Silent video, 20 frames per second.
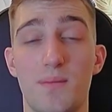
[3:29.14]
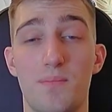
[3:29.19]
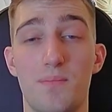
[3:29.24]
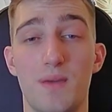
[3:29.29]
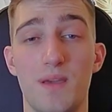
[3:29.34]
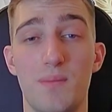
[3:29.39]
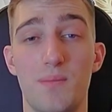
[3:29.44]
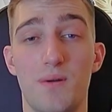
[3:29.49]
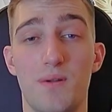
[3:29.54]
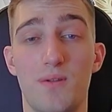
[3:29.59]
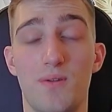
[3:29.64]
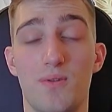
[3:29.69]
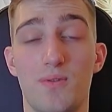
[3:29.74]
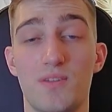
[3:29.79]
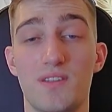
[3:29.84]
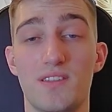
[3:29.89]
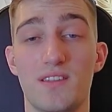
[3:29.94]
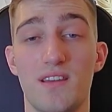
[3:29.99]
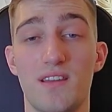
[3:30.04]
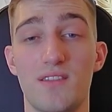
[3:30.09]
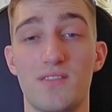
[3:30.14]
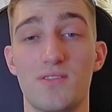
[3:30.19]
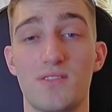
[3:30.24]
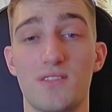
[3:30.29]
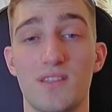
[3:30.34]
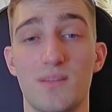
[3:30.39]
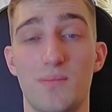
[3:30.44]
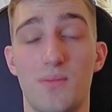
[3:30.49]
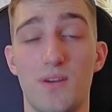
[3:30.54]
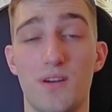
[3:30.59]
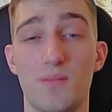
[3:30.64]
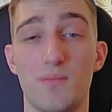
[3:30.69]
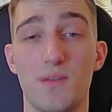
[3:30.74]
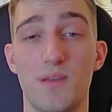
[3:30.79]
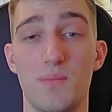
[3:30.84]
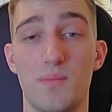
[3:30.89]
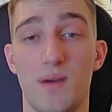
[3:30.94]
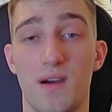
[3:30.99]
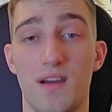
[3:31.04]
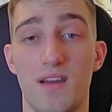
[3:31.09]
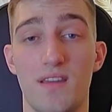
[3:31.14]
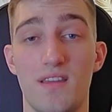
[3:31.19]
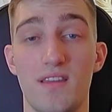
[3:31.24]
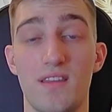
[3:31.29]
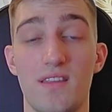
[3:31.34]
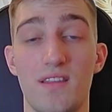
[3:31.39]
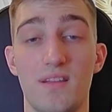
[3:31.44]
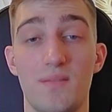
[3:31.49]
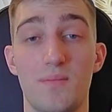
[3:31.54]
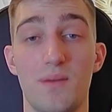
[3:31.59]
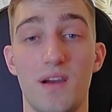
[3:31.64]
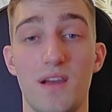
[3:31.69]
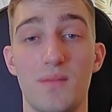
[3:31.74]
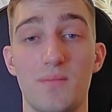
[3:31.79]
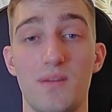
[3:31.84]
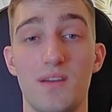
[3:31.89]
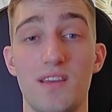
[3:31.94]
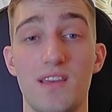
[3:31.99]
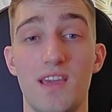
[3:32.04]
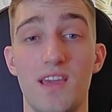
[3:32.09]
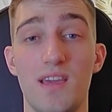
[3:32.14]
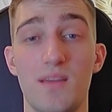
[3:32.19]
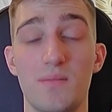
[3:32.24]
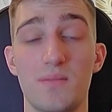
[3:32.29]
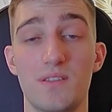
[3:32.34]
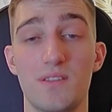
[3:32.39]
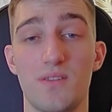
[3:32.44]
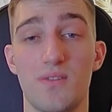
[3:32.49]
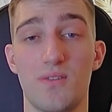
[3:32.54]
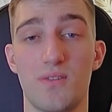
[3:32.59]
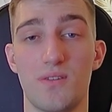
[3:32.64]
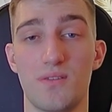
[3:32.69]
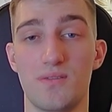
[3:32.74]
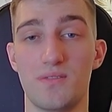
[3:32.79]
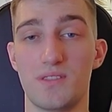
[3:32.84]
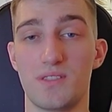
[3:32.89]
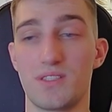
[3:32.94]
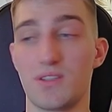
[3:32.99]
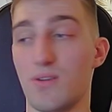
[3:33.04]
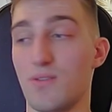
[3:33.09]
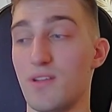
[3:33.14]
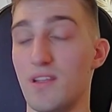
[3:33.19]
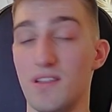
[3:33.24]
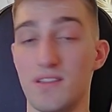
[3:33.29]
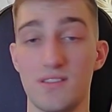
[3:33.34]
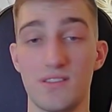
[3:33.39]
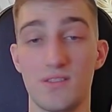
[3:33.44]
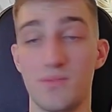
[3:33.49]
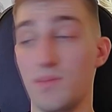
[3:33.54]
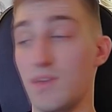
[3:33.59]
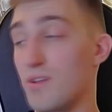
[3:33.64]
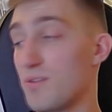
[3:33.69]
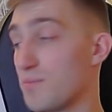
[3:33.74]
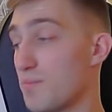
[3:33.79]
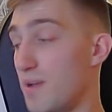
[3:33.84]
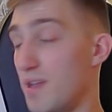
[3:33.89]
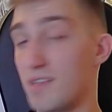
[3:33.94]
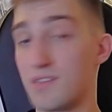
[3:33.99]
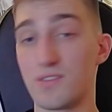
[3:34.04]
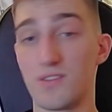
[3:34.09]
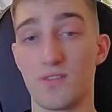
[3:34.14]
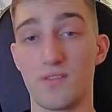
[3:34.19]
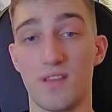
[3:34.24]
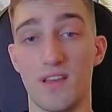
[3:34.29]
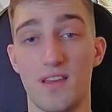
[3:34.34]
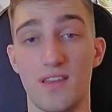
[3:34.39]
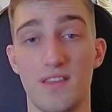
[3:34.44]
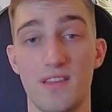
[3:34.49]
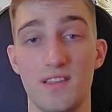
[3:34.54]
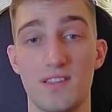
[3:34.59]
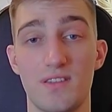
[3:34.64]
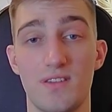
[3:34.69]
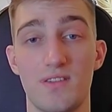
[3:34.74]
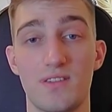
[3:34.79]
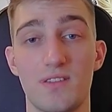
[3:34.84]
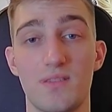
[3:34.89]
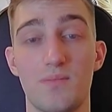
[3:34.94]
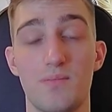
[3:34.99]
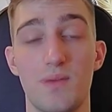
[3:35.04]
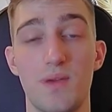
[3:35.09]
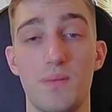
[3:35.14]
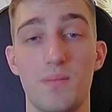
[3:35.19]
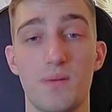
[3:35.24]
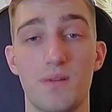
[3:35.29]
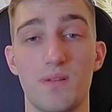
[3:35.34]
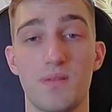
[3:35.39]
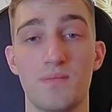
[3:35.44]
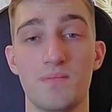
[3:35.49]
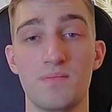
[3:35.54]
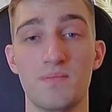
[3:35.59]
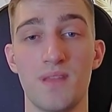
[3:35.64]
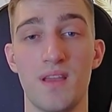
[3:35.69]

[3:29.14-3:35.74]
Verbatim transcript: people who decided to support me by either buying my games or donating to me on Patreon like these awesome people.